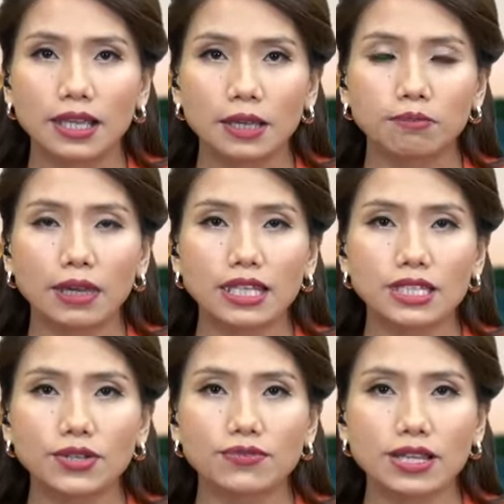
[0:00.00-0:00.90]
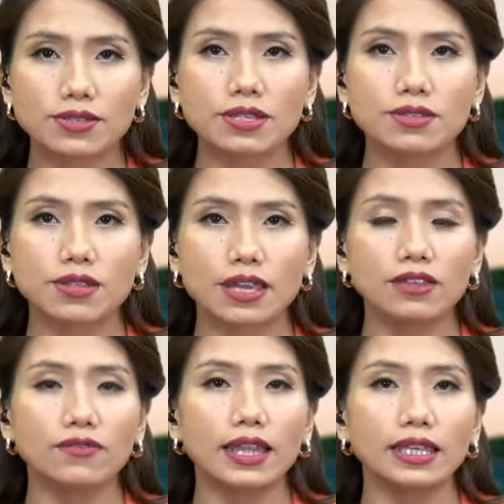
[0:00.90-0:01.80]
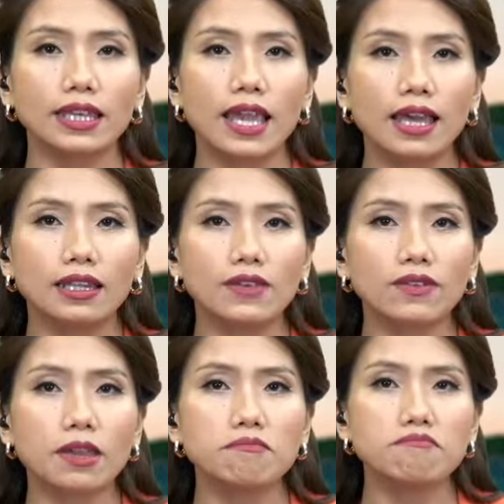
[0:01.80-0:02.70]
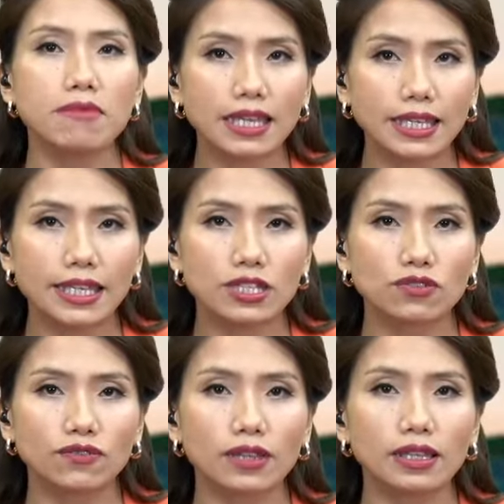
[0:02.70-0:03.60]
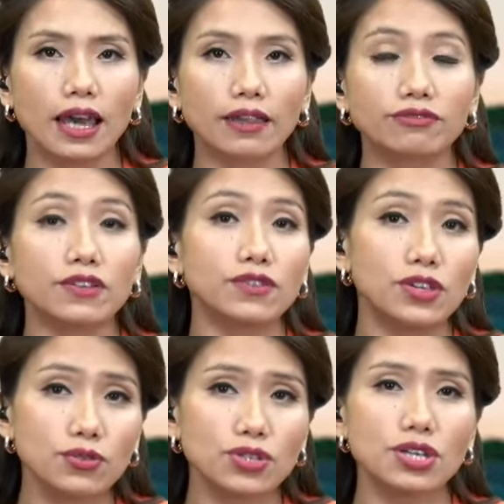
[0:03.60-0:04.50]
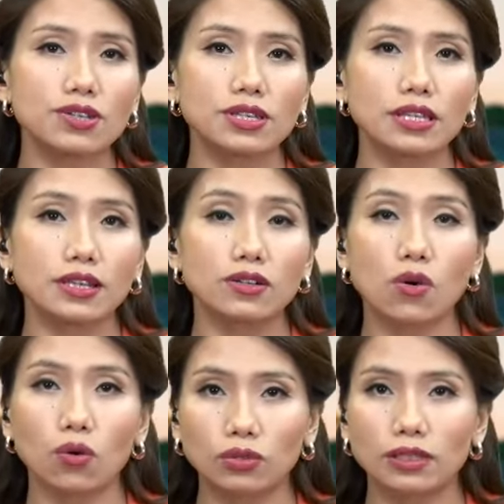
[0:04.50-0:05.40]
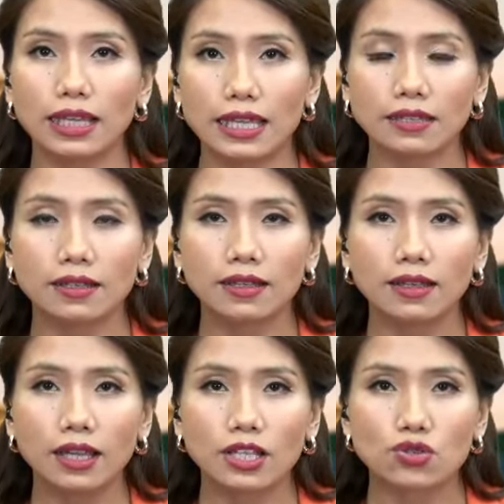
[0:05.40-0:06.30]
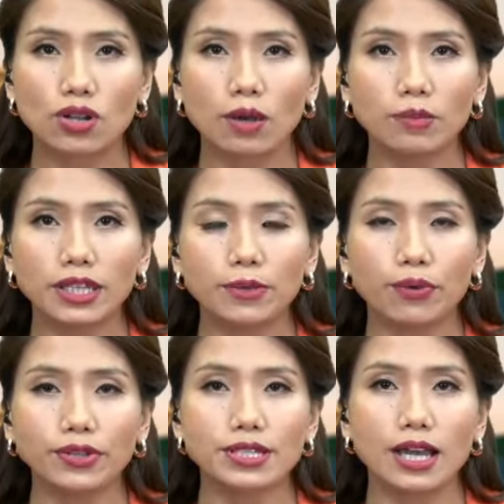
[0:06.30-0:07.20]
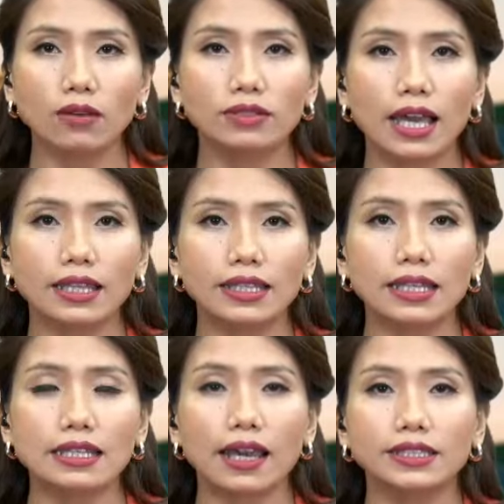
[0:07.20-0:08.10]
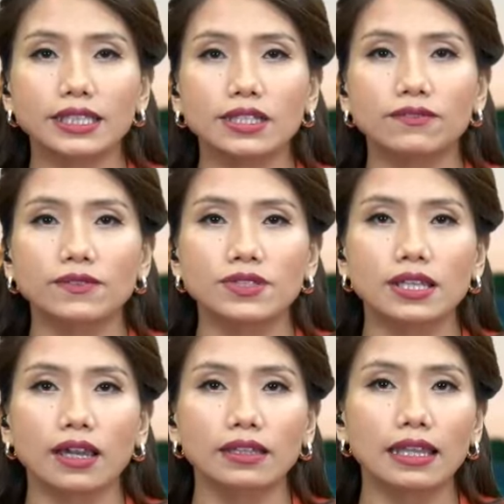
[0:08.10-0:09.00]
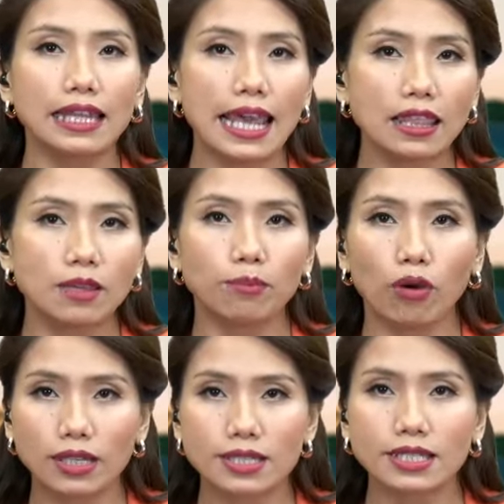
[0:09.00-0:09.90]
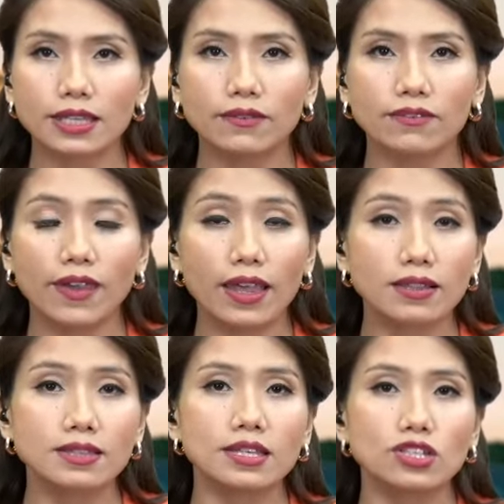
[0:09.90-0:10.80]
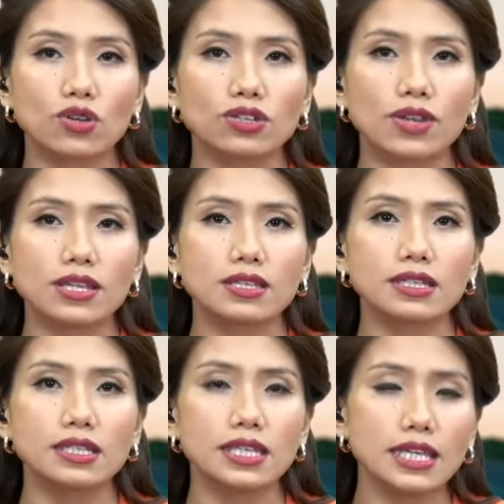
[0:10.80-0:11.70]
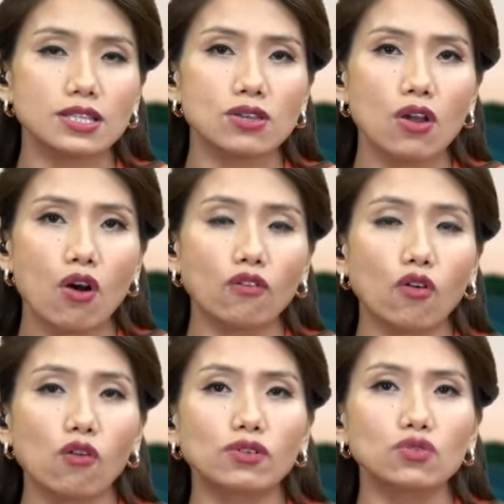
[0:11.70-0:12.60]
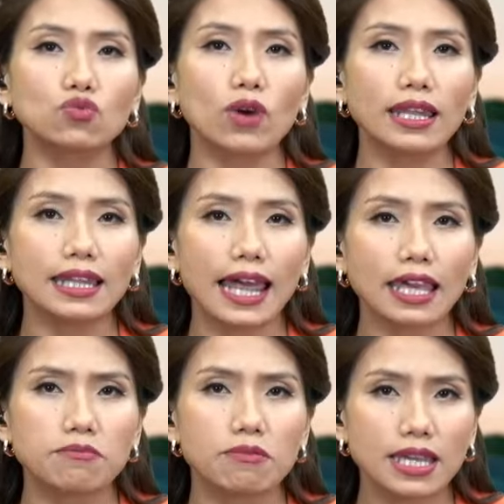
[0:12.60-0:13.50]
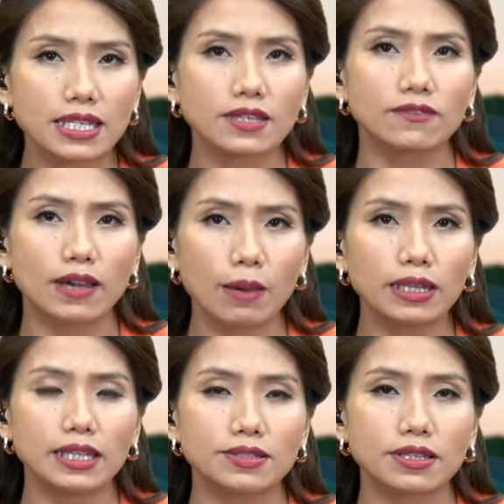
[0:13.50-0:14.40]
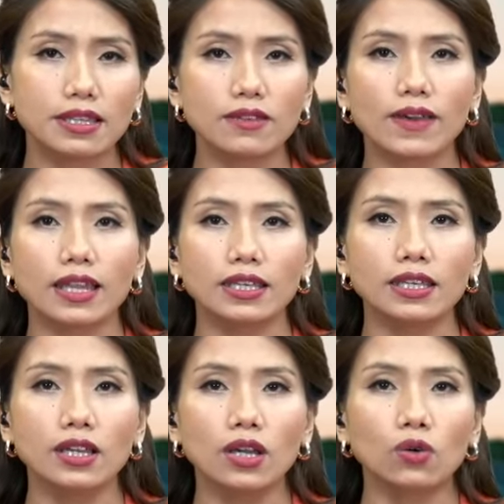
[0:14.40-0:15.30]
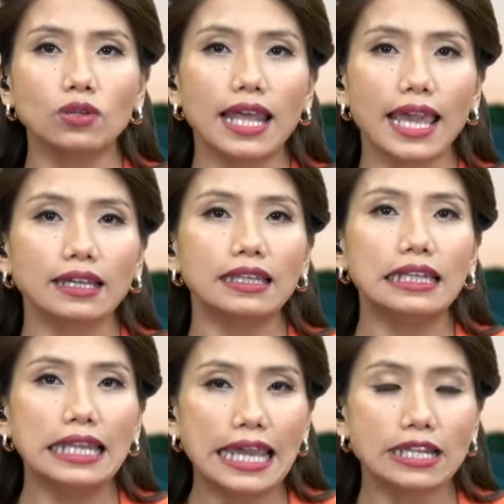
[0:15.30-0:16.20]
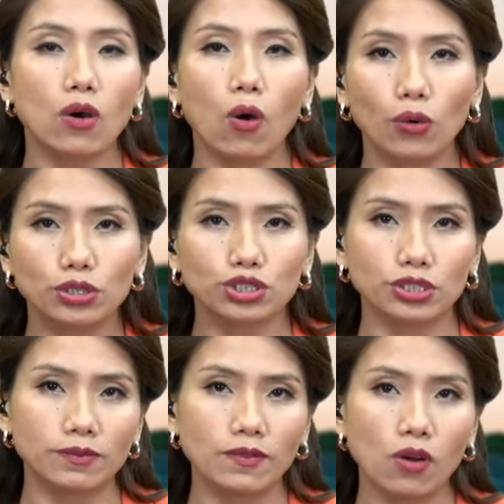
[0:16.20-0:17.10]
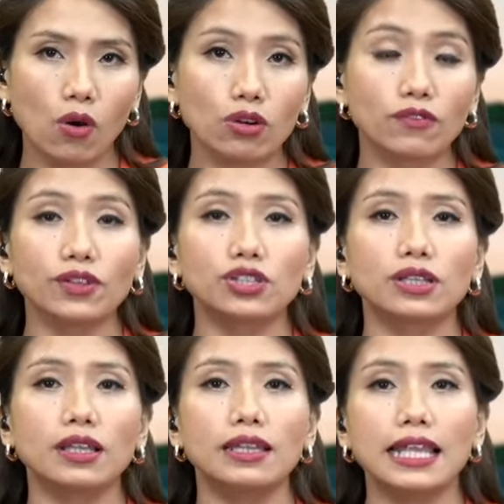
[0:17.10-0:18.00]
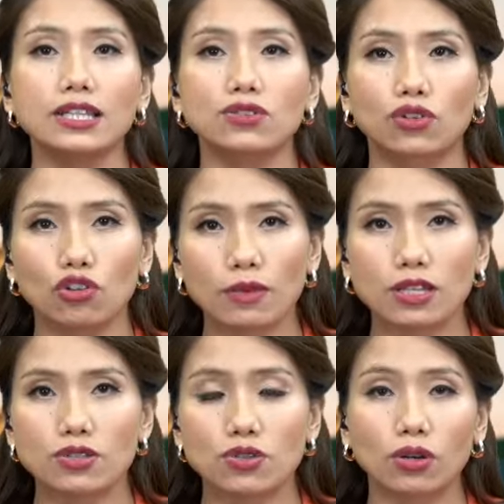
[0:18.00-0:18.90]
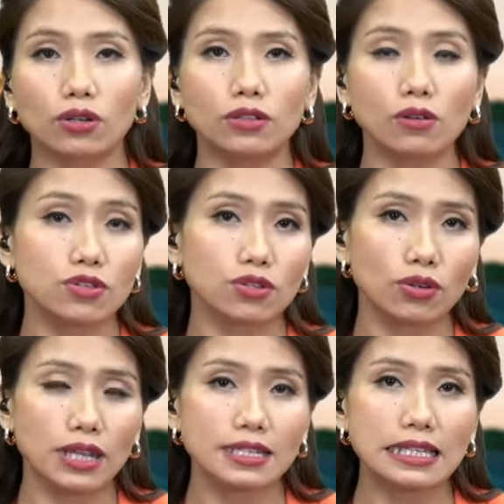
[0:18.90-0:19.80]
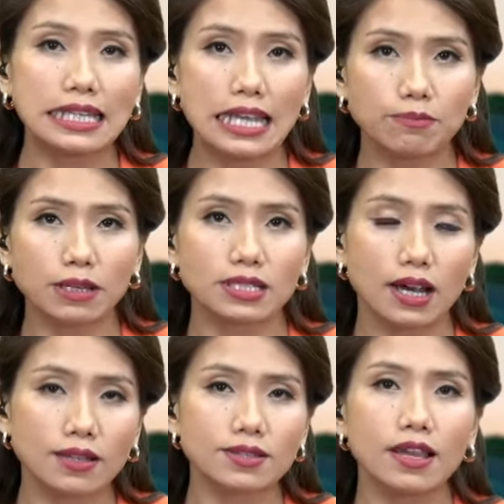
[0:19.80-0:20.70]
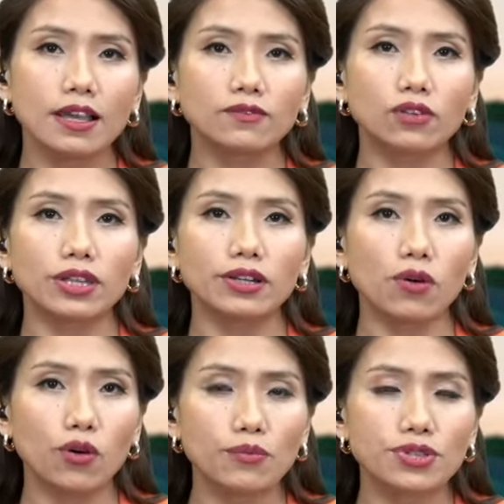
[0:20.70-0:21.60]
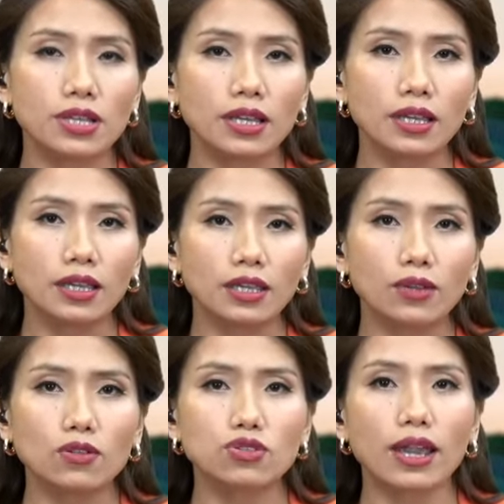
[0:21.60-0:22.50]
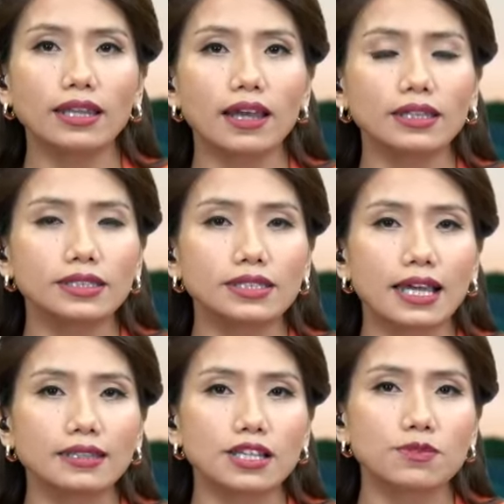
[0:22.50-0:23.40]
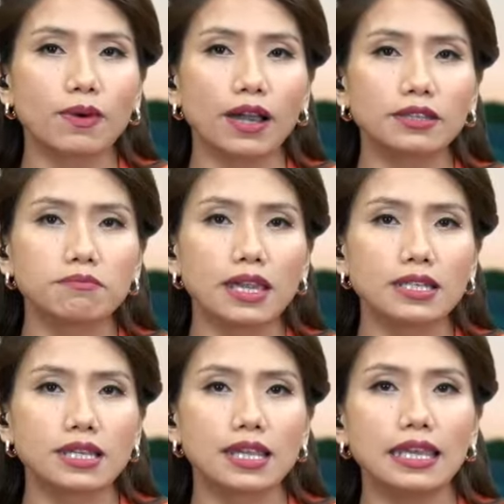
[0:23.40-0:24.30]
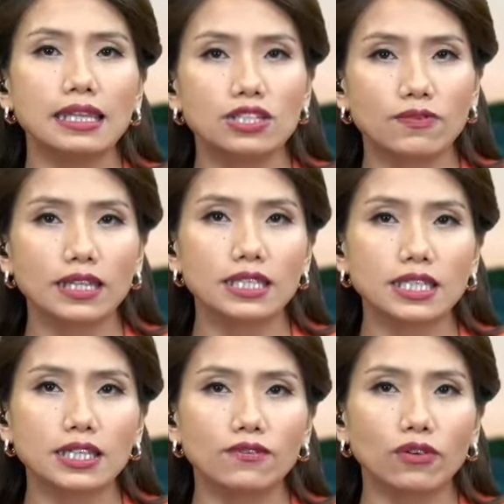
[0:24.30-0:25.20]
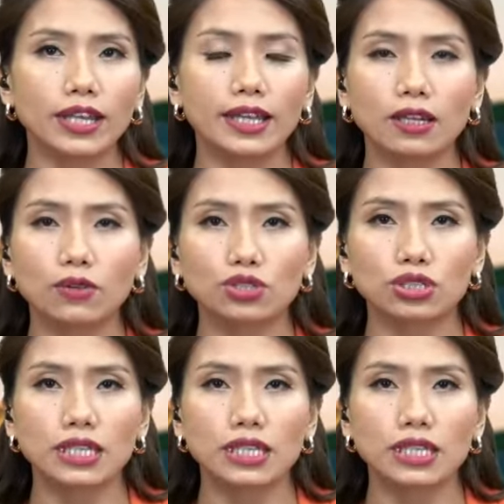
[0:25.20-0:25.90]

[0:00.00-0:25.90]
Maitei residents in the valley, leaving many to feel like refugees in their own land. Churamani pointed out that the 1959 land policy fails to address the needs of over 1 lakh Maitei families in the valley who lack land ownership or official land documents, or also known as land patas, for their homes. He also highlighted that despite Maitei eligibility for inclusion